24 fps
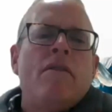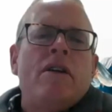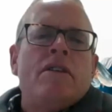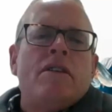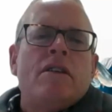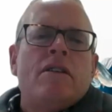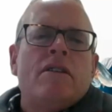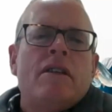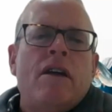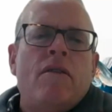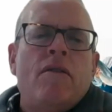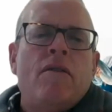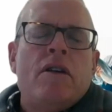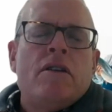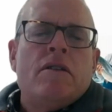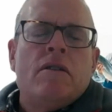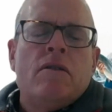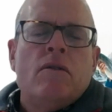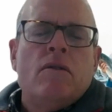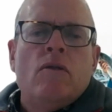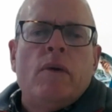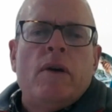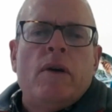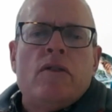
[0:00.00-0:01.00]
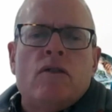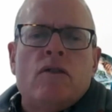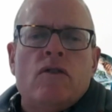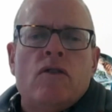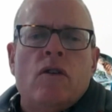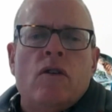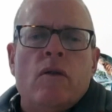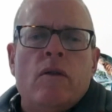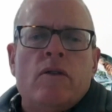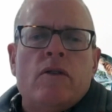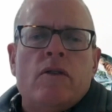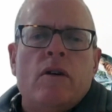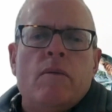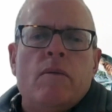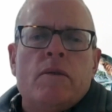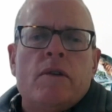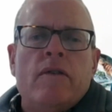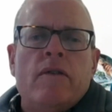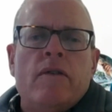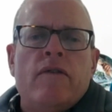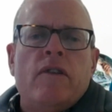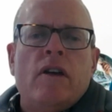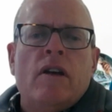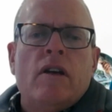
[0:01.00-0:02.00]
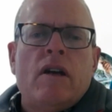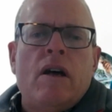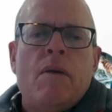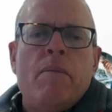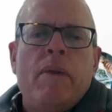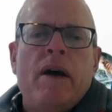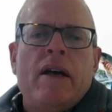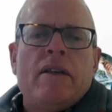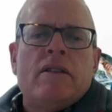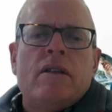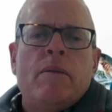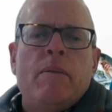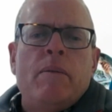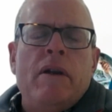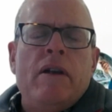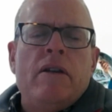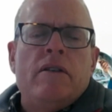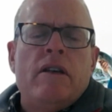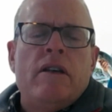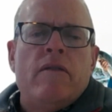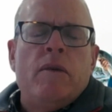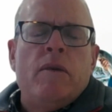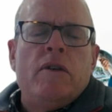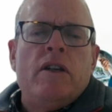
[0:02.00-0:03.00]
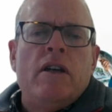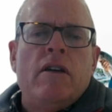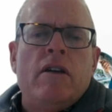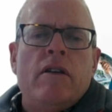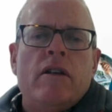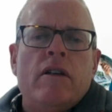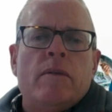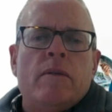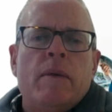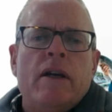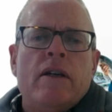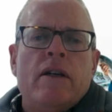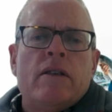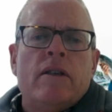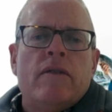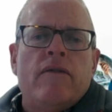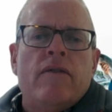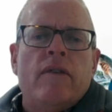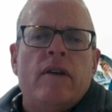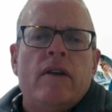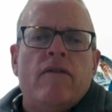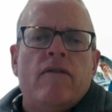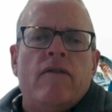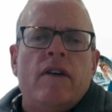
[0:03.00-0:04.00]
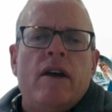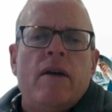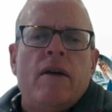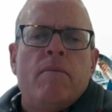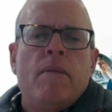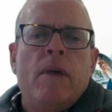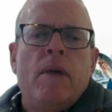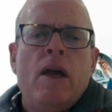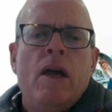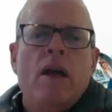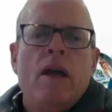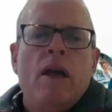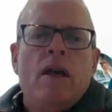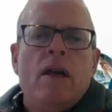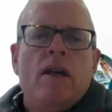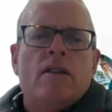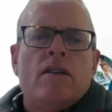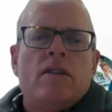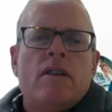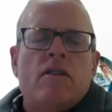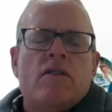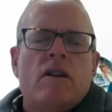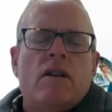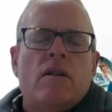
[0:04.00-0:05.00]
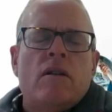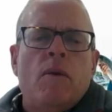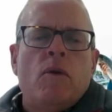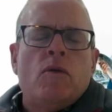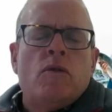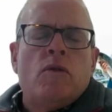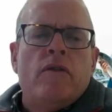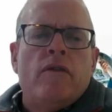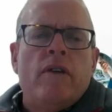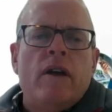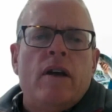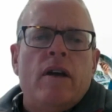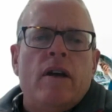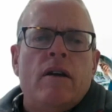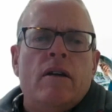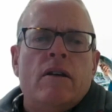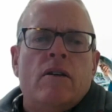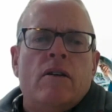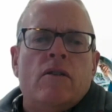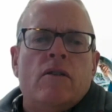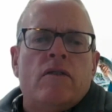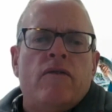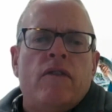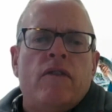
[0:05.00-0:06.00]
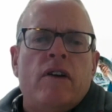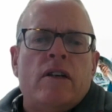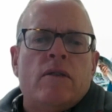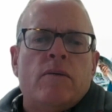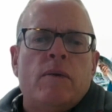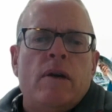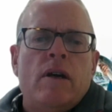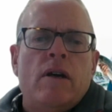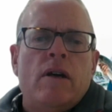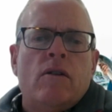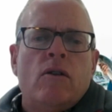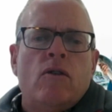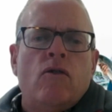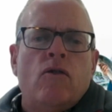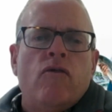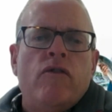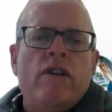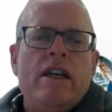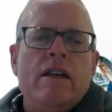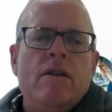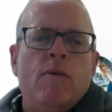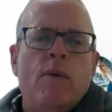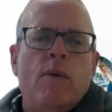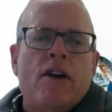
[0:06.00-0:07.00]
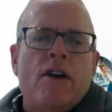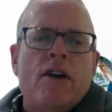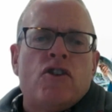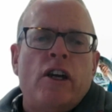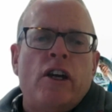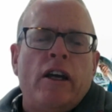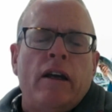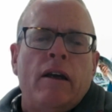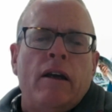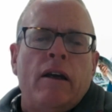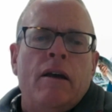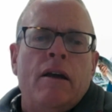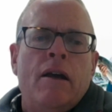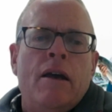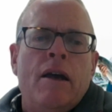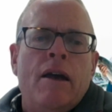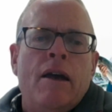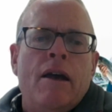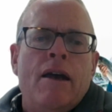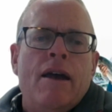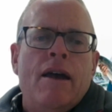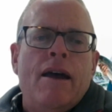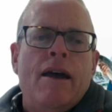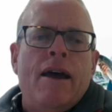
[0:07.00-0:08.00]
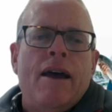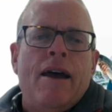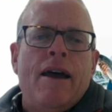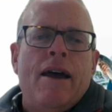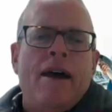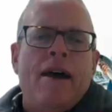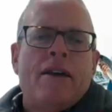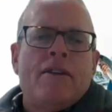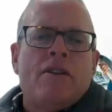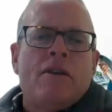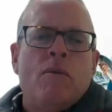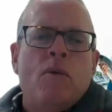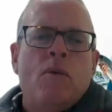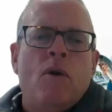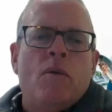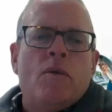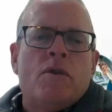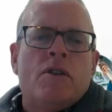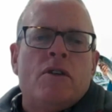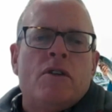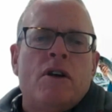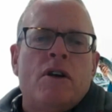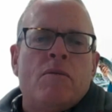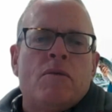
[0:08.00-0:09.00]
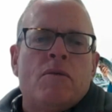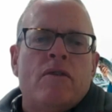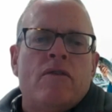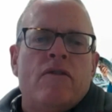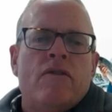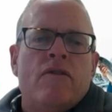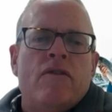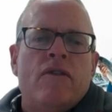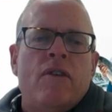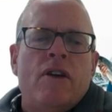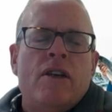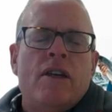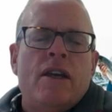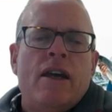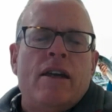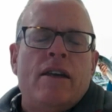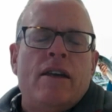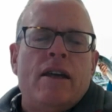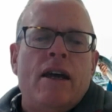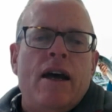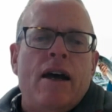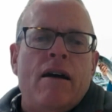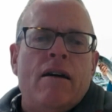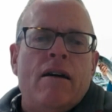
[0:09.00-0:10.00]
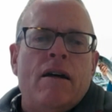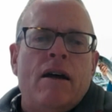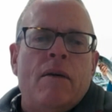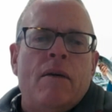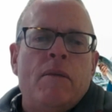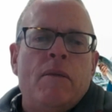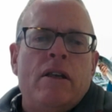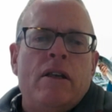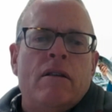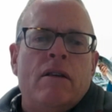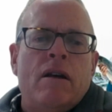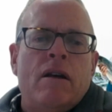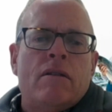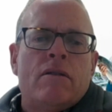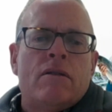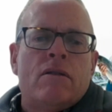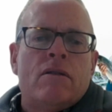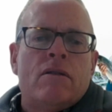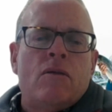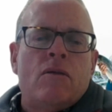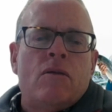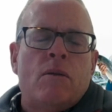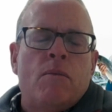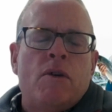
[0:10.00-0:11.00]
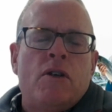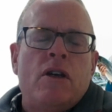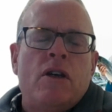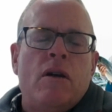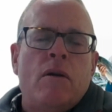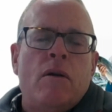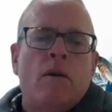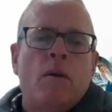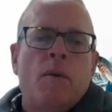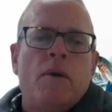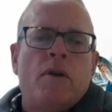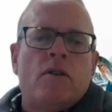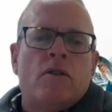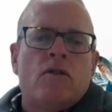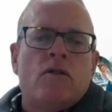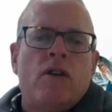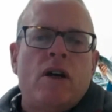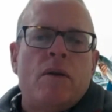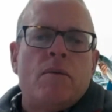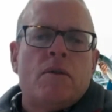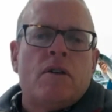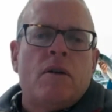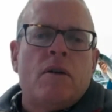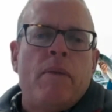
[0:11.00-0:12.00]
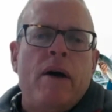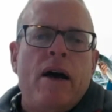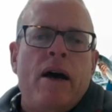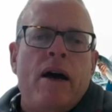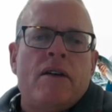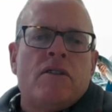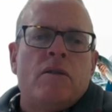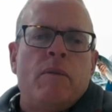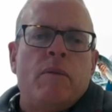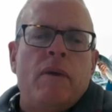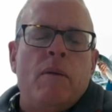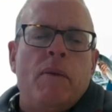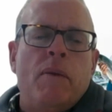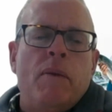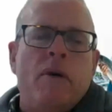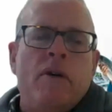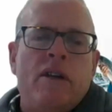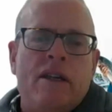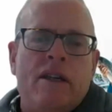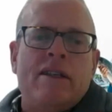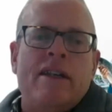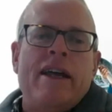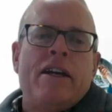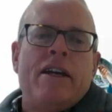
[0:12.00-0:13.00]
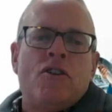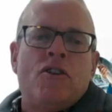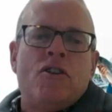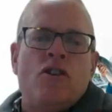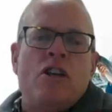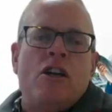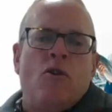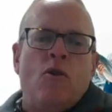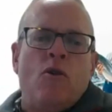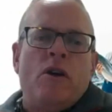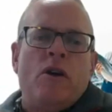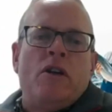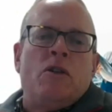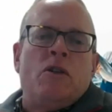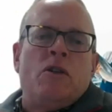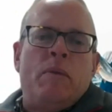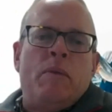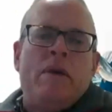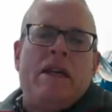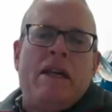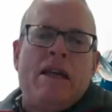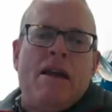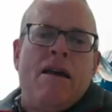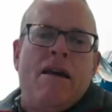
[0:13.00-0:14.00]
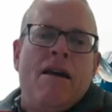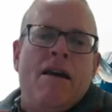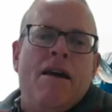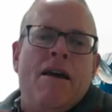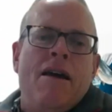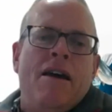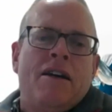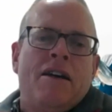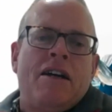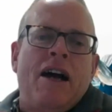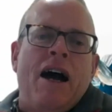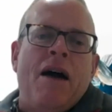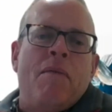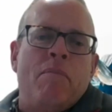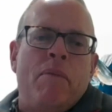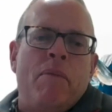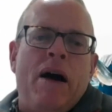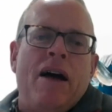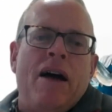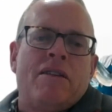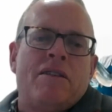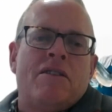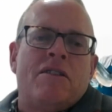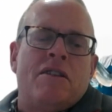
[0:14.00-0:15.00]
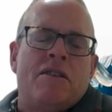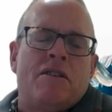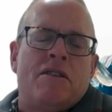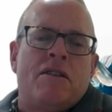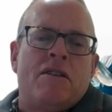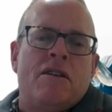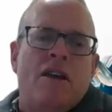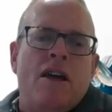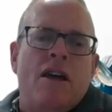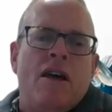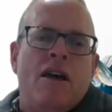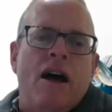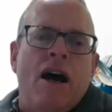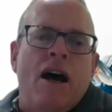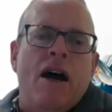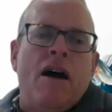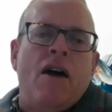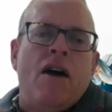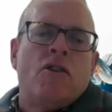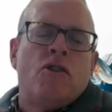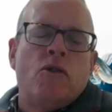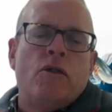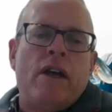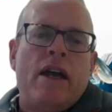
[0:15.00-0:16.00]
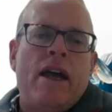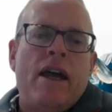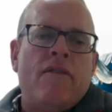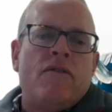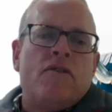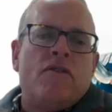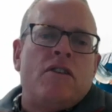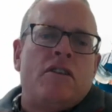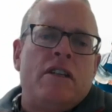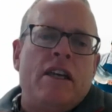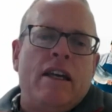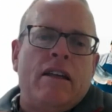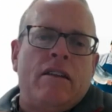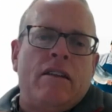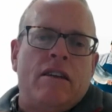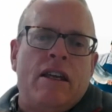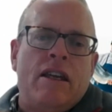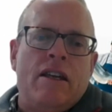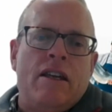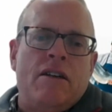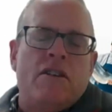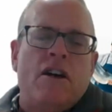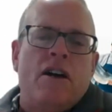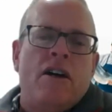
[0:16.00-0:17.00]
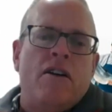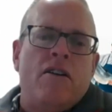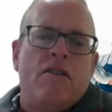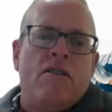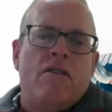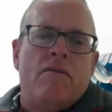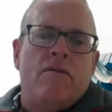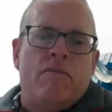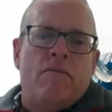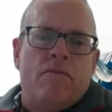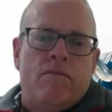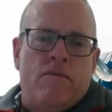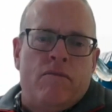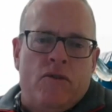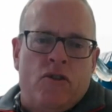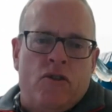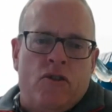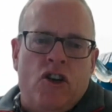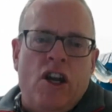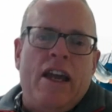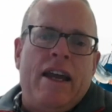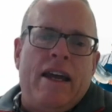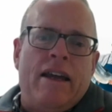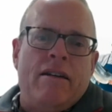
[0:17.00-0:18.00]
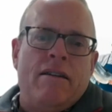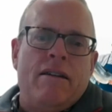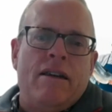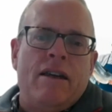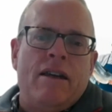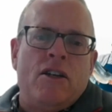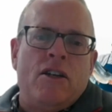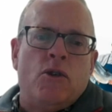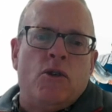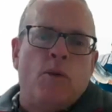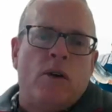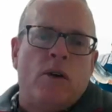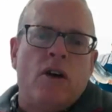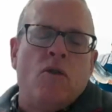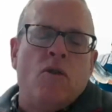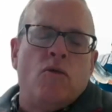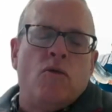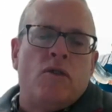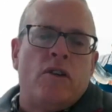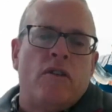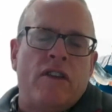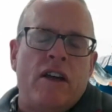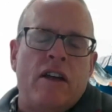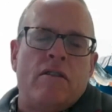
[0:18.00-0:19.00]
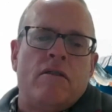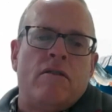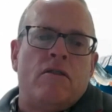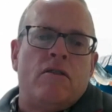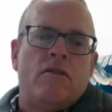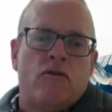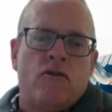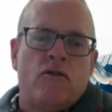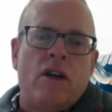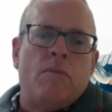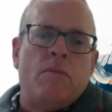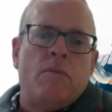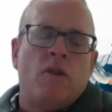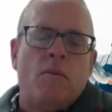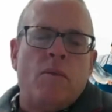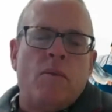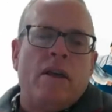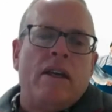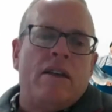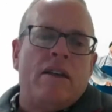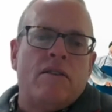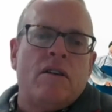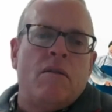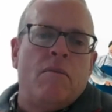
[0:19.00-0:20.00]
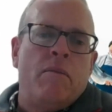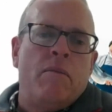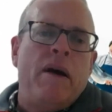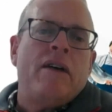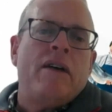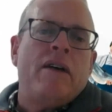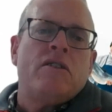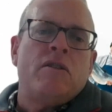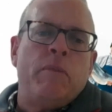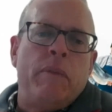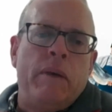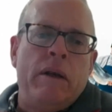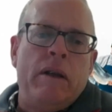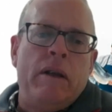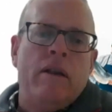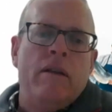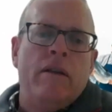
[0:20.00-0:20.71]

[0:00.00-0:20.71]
raises a good question, Joe, in terms of the compostability of materials, because if is there a certain amount of this phrase we hear, greenwashing at the moment, in terms of I mean, material could be described as compostable, but is it actually going to be composted, or do they have to take the entire chain into account if they describe something as compostable?